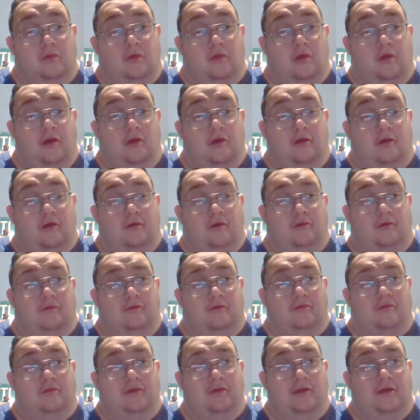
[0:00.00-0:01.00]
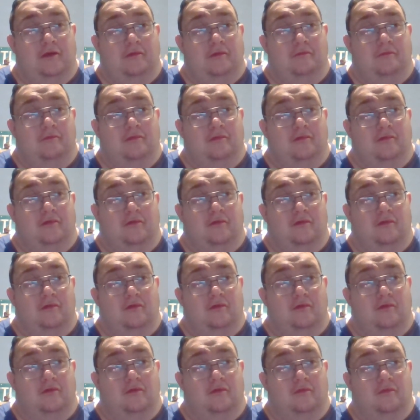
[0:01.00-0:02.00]
it seems
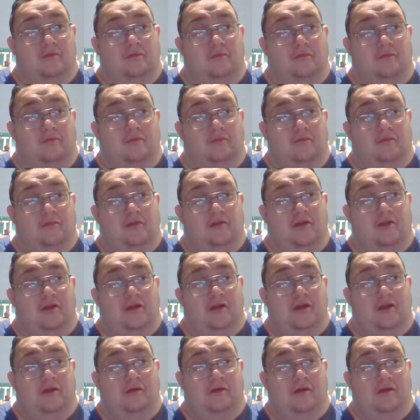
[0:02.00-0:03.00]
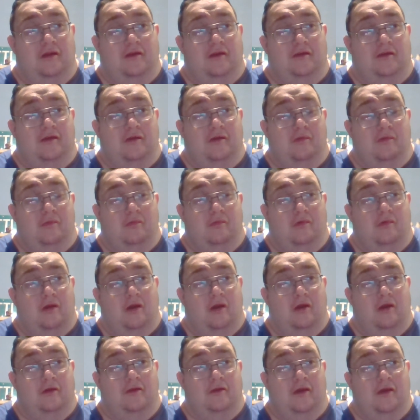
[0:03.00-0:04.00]
to them, that they'll
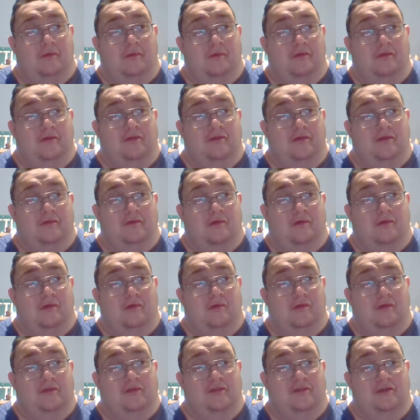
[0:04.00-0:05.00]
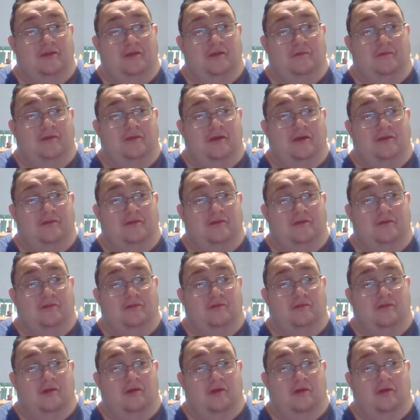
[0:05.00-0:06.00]
contact me said on when I send them pictures
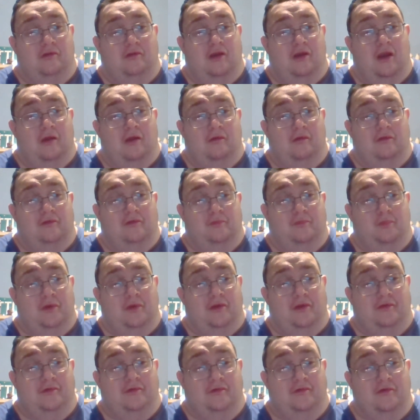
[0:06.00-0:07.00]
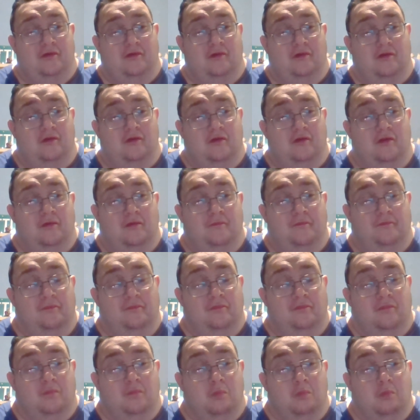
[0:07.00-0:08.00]
topless pictures
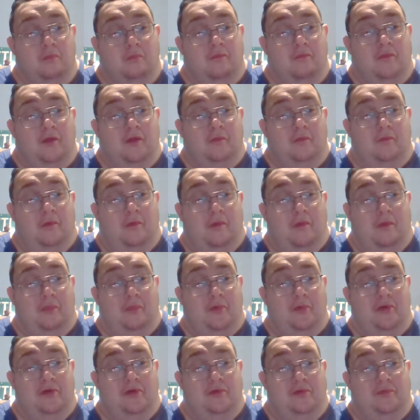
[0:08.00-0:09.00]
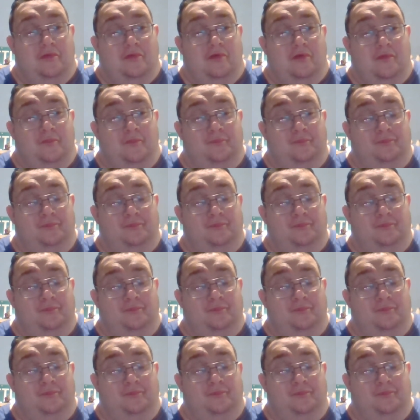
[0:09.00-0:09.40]
of my boobs.